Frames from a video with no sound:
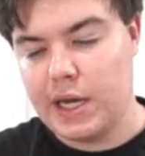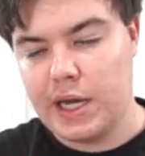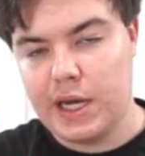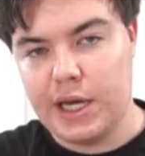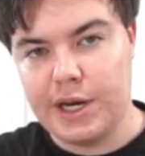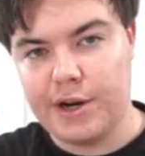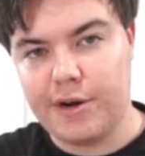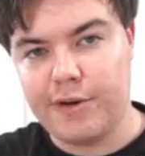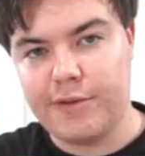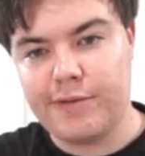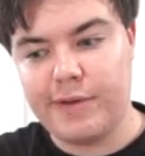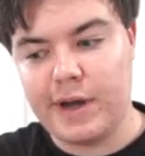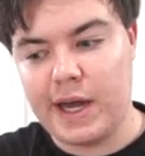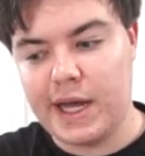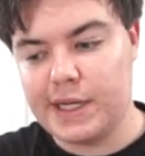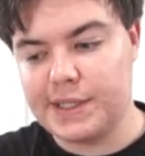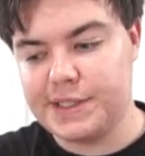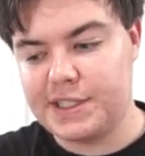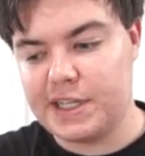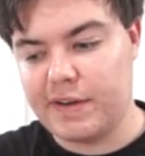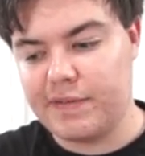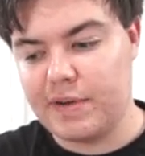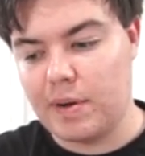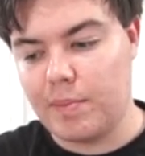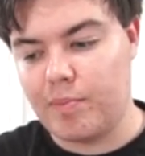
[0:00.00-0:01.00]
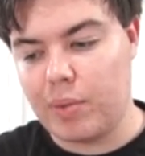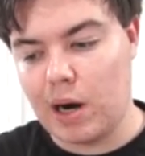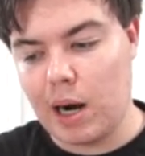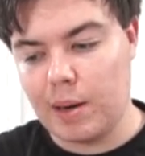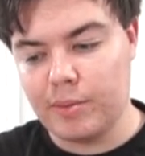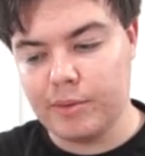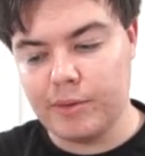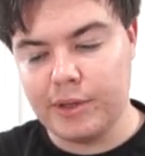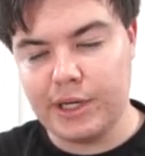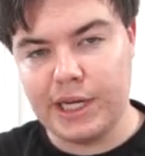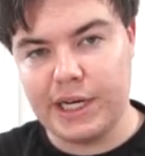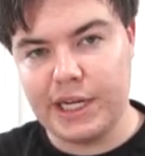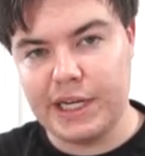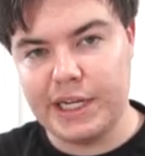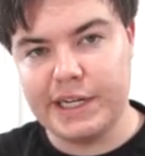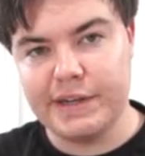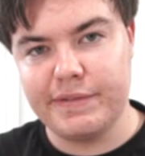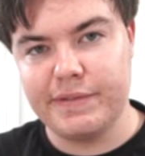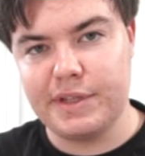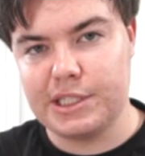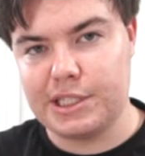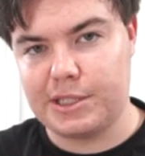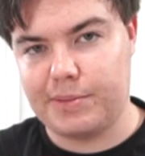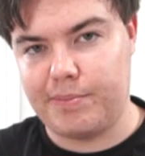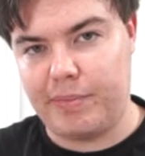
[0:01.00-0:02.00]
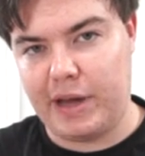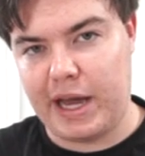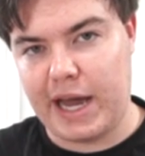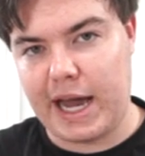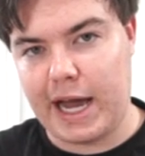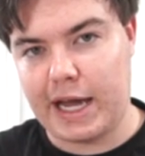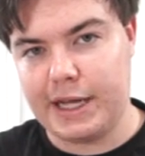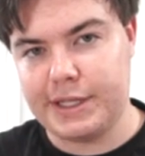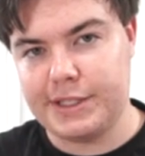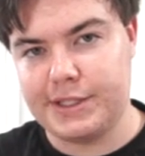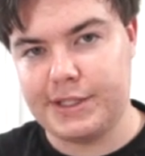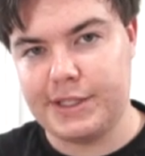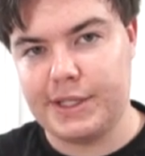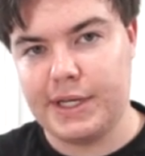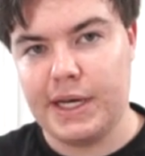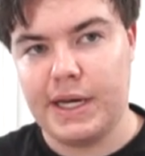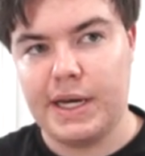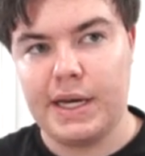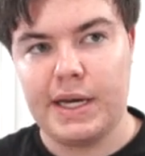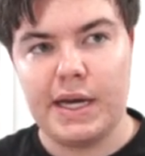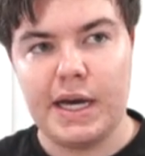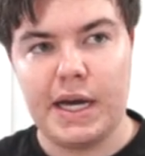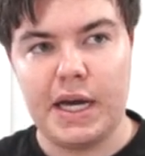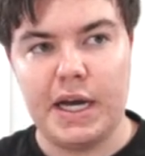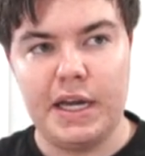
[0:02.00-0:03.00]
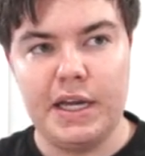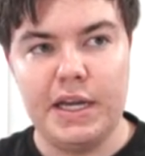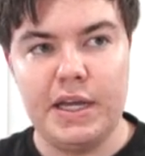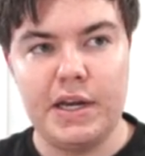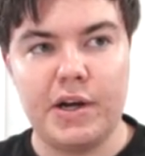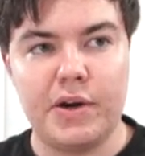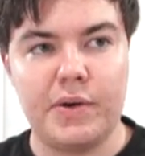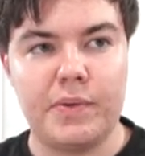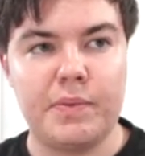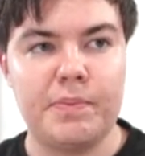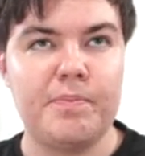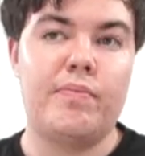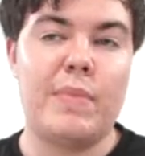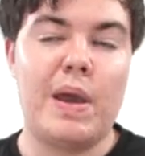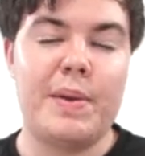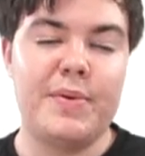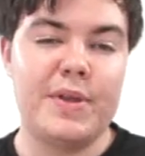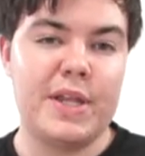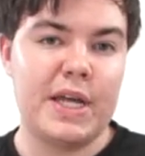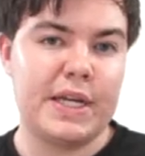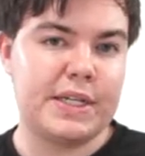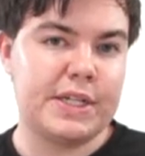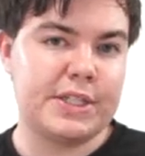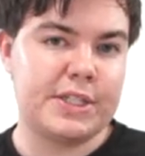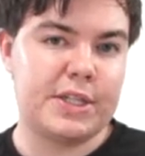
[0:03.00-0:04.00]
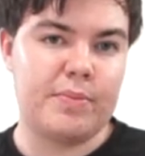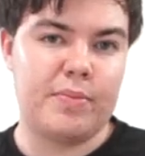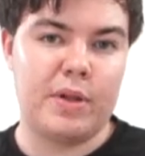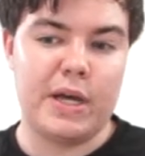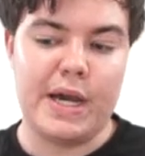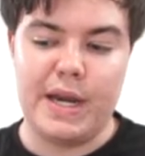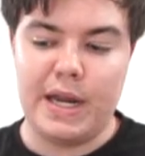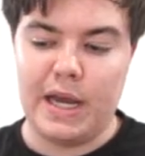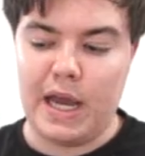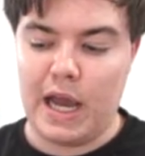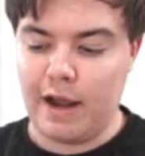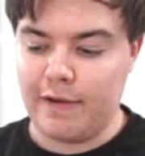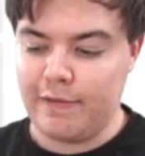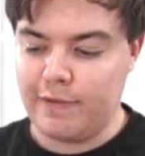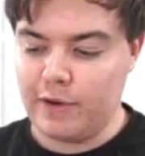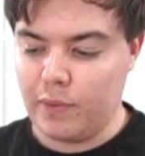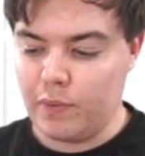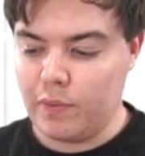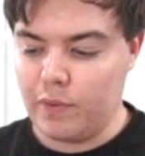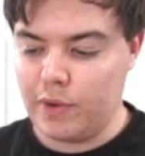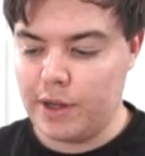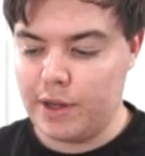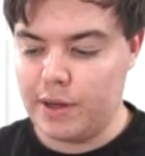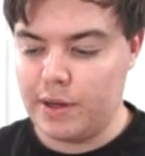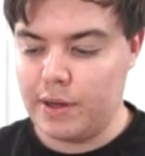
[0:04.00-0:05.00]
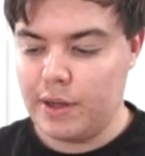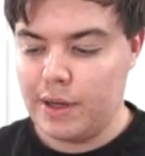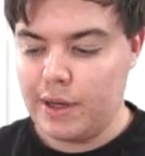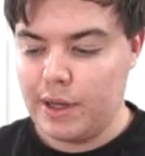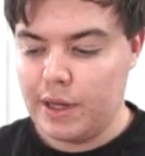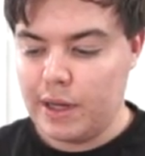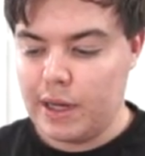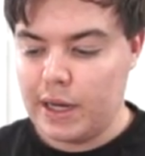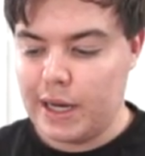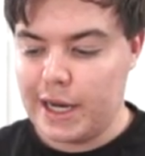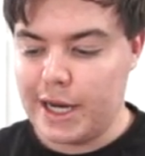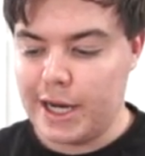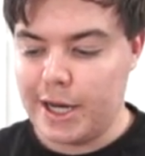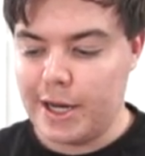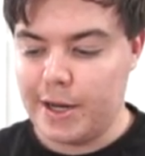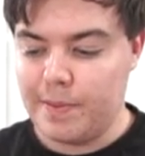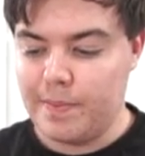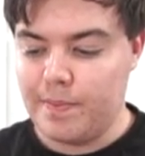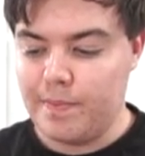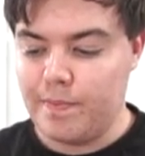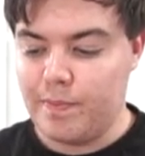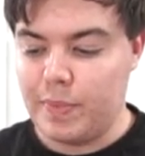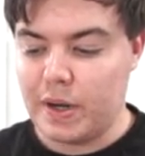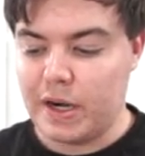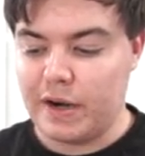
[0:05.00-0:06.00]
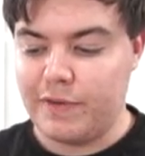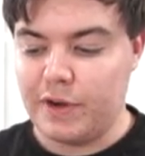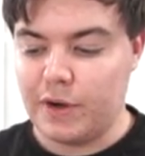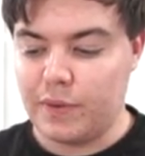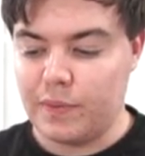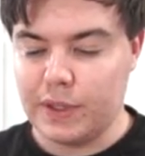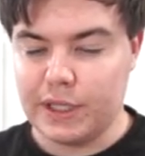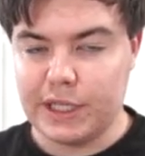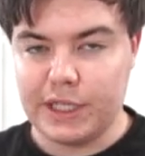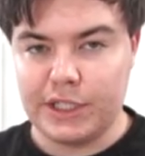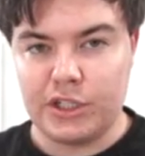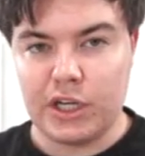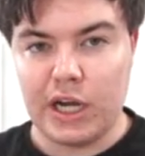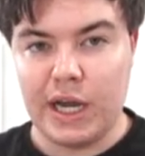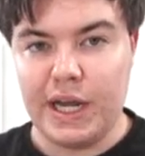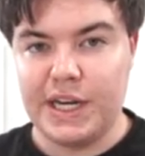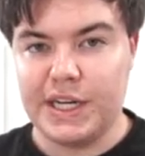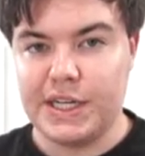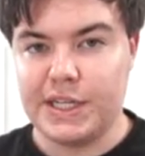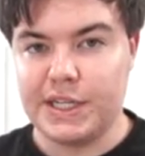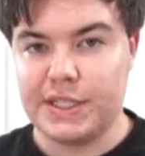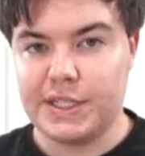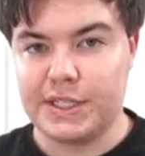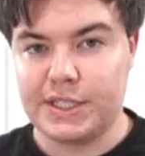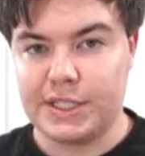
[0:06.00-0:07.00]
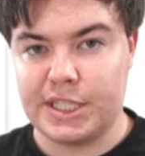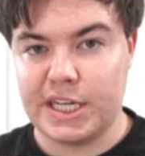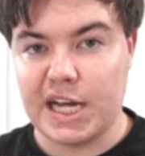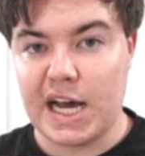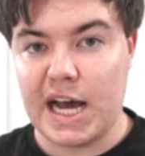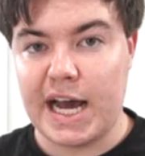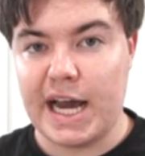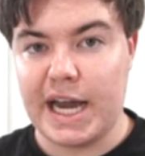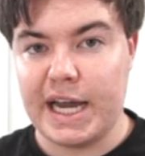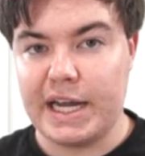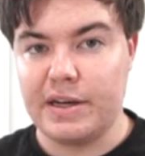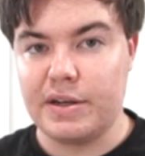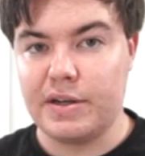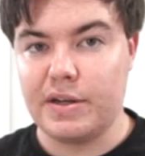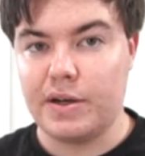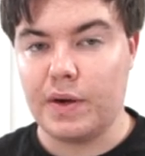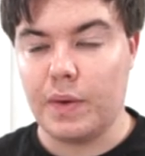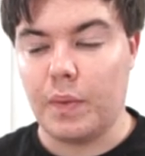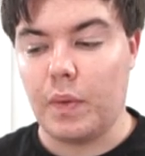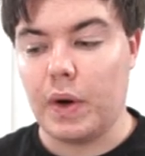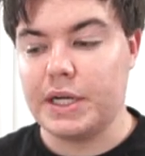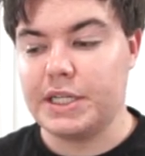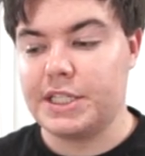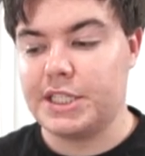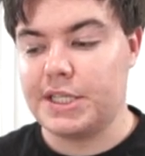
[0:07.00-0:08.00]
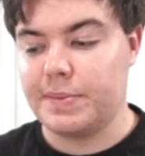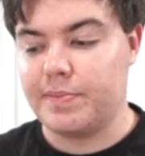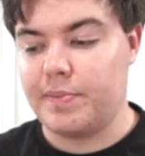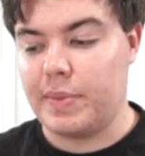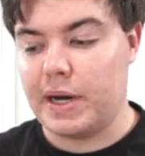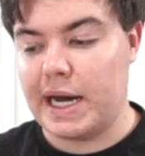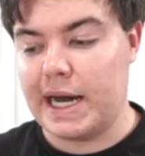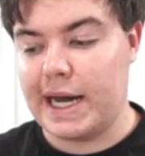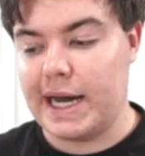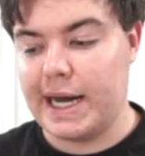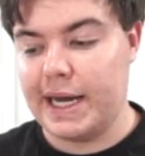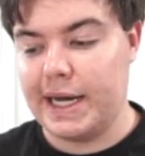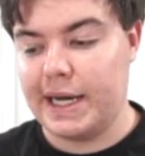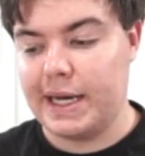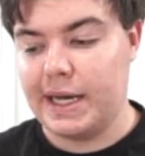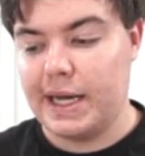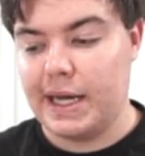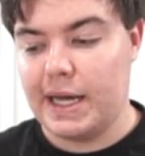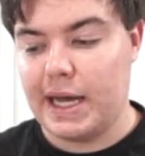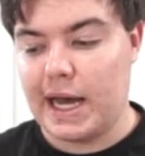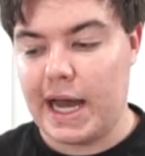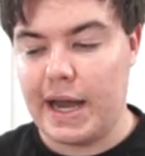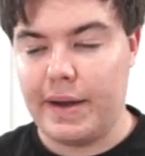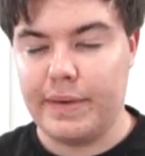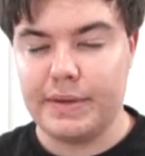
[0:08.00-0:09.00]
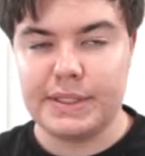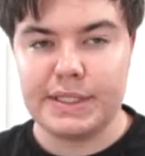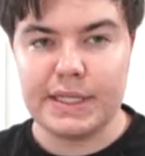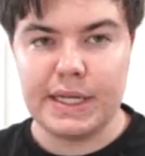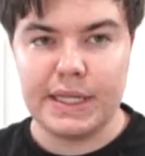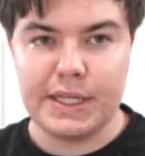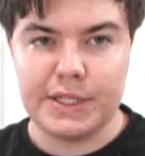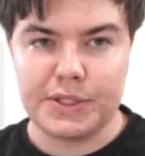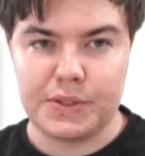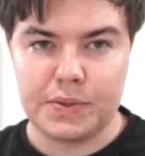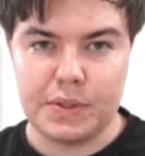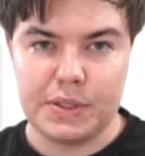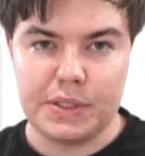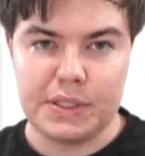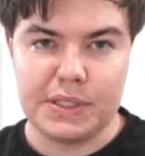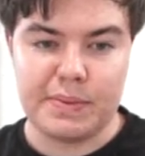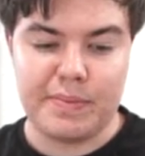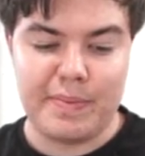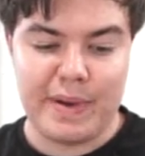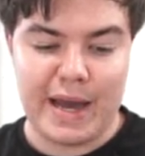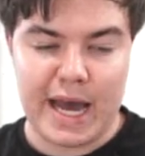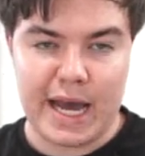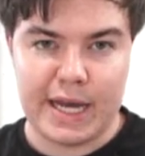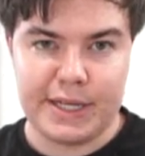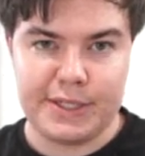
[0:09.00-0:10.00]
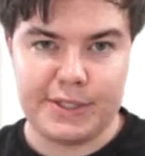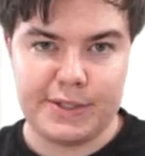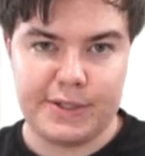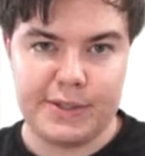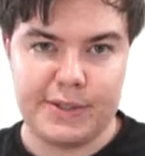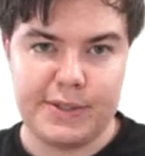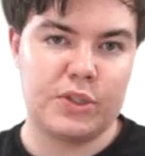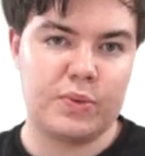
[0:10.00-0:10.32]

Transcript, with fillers: you know, fan and stuff, I'm probably going to give this a pass uh, you know, maybe that doesn't apply to everyone, uh, but if you're really trying to decide what to buy, I would say this one is a pass.